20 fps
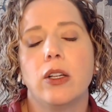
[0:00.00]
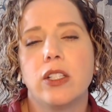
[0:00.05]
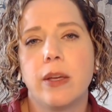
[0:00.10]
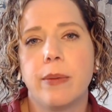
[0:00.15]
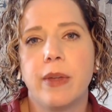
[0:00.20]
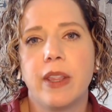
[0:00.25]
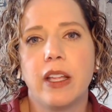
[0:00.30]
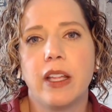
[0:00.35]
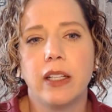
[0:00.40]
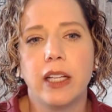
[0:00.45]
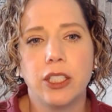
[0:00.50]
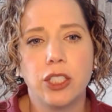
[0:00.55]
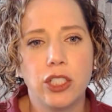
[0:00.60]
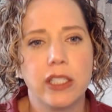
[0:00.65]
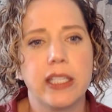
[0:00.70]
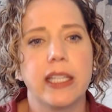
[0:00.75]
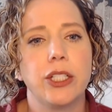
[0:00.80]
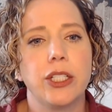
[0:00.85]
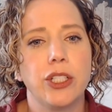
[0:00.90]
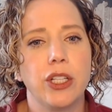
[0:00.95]
some of the
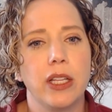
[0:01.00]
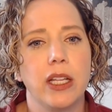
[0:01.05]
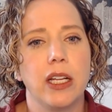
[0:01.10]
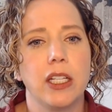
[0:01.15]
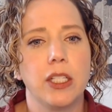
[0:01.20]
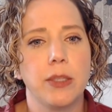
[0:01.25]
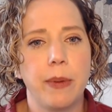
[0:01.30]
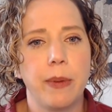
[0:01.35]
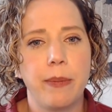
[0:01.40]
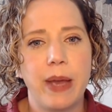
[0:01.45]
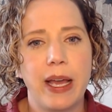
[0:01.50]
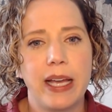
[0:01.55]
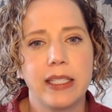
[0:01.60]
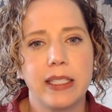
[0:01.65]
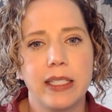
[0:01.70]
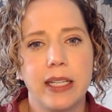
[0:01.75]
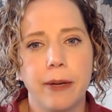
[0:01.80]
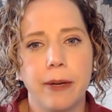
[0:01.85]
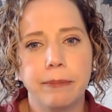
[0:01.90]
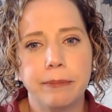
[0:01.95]
legislation that has been
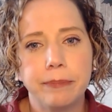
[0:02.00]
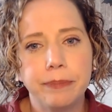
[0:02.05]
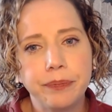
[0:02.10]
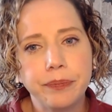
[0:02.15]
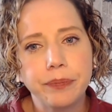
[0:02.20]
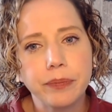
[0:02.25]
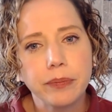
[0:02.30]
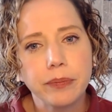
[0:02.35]
passed down.